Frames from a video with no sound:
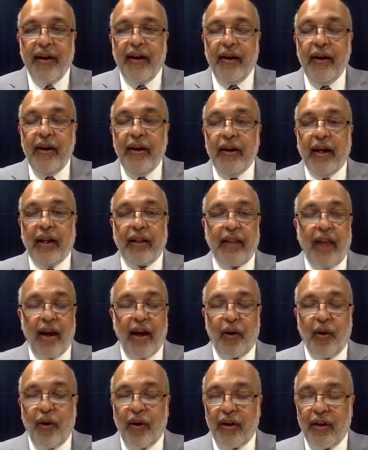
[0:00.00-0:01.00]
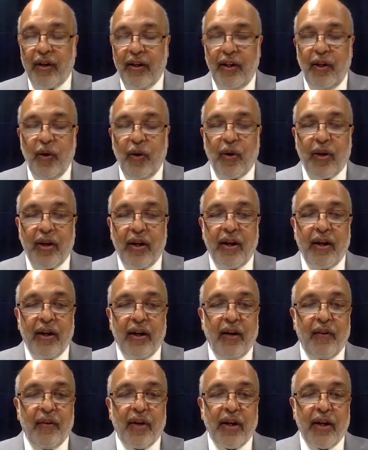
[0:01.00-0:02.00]
And thank God, New York
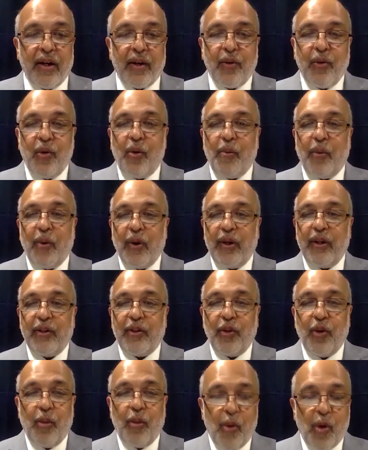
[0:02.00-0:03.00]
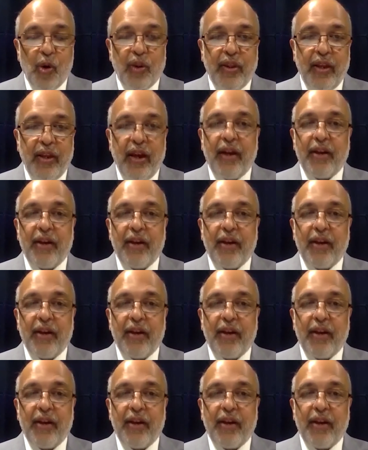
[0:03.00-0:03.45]
Governor Cuomo is no more there,